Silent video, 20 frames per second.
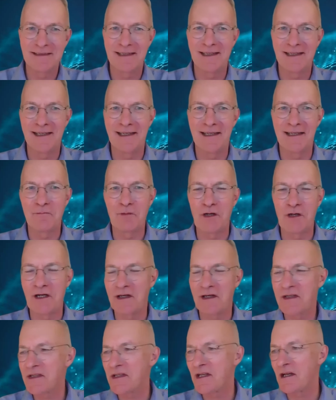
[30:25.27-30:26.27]
It
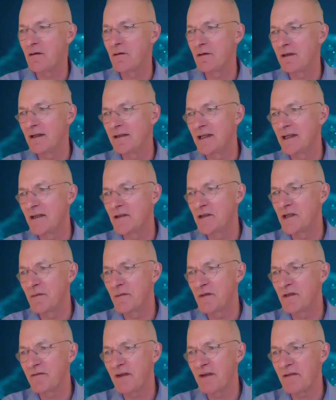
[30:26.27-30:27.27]
works. So in
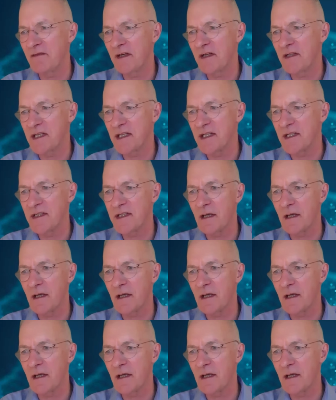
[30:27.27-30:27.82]
terms of efficacy.